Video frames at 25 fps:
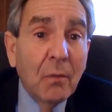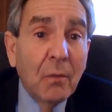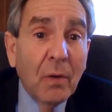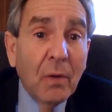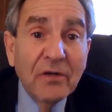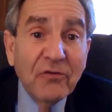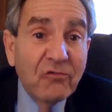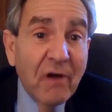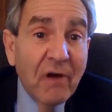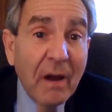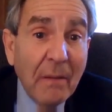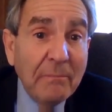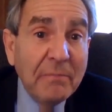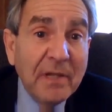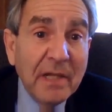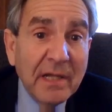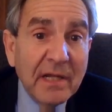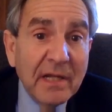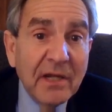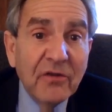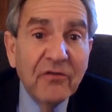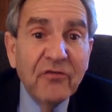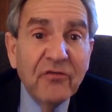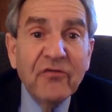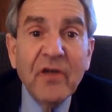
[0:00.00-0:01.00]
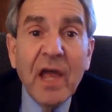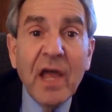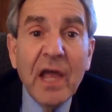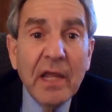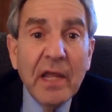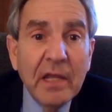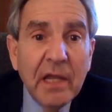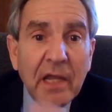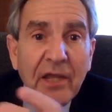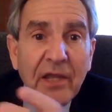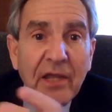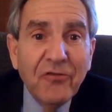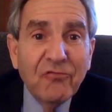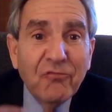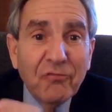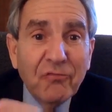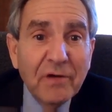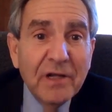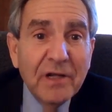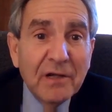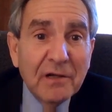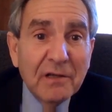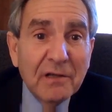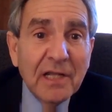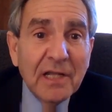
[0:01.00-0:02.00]
What Trump is saying,
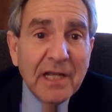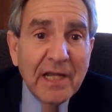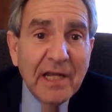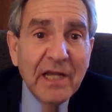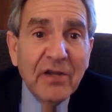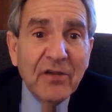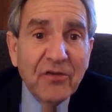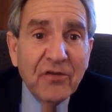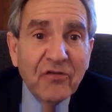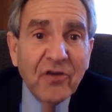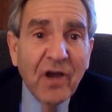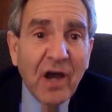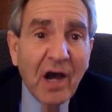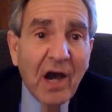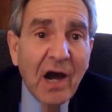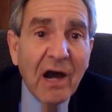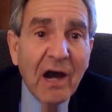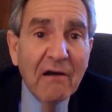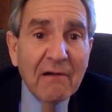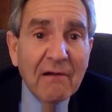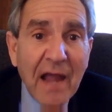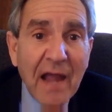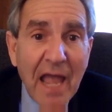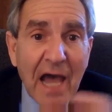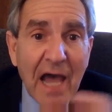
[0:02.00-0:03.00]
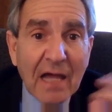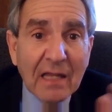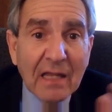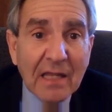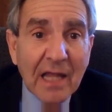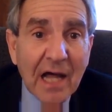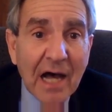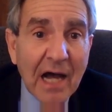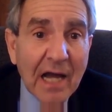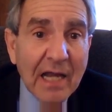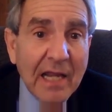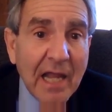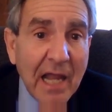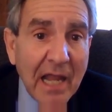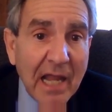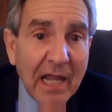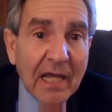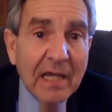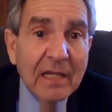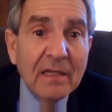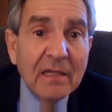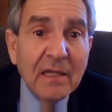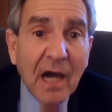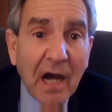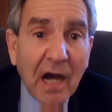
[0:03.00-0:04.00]
Israel is our ally
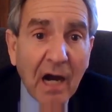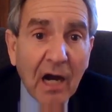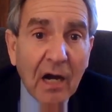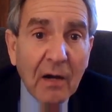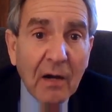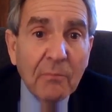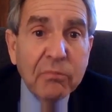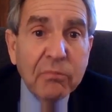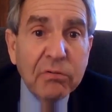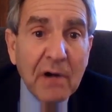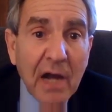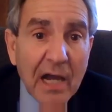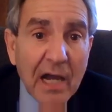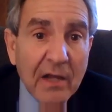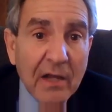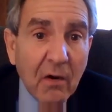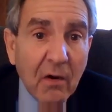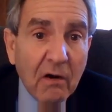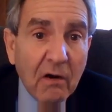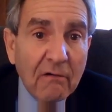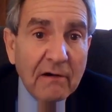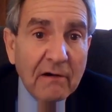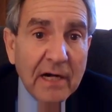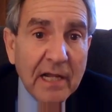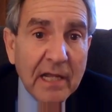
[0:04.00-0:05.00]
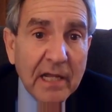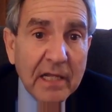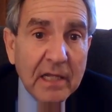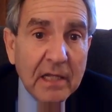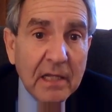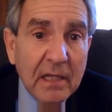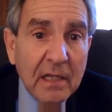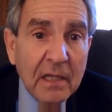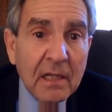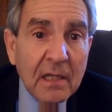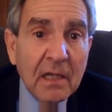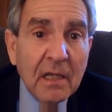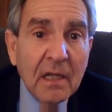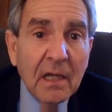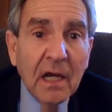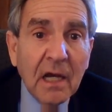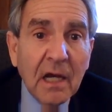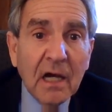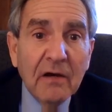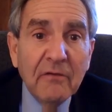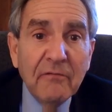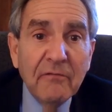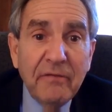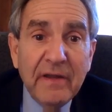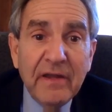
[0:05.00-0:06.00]
and our priority
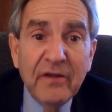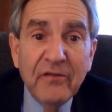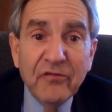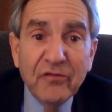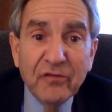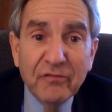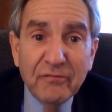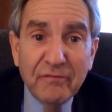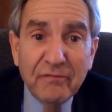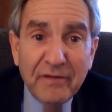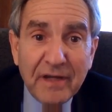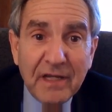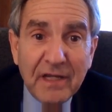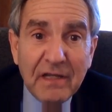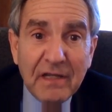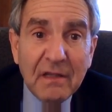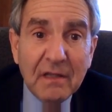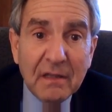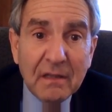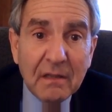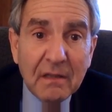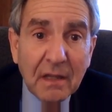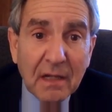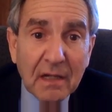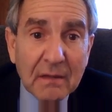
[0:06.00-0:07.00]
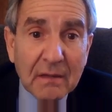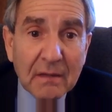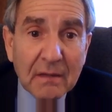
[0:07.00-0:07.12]
vis-a-vis